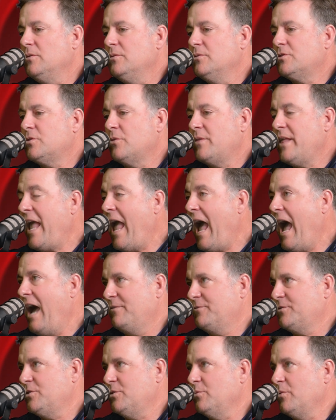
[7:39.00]
so they
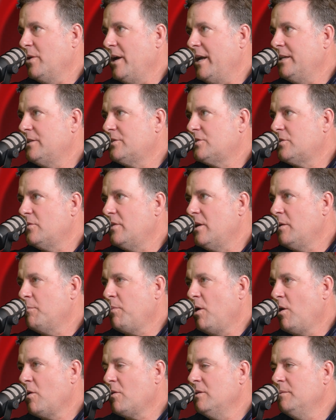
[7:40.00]
have to, right? So they're
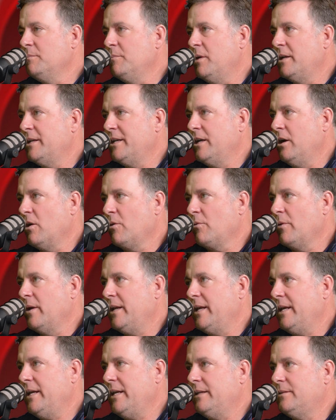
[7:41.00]
borrowing money
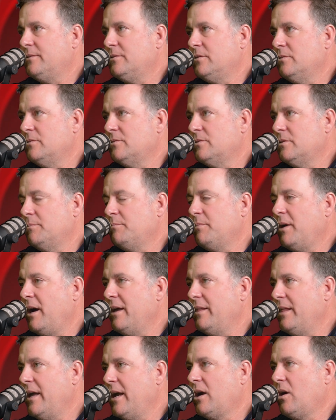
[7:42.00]
already to
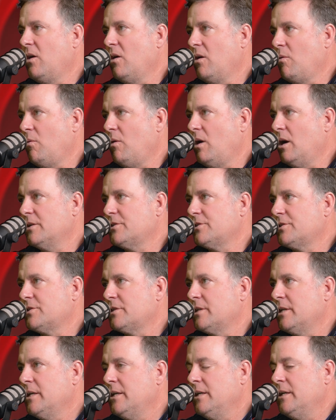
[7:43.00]
buy that car
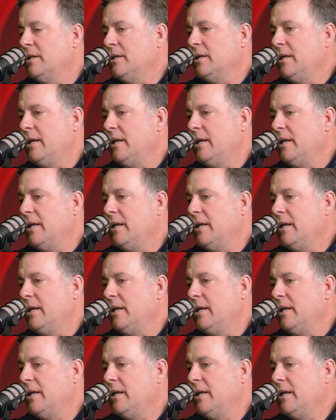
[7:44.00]
wash. Mm-hmm.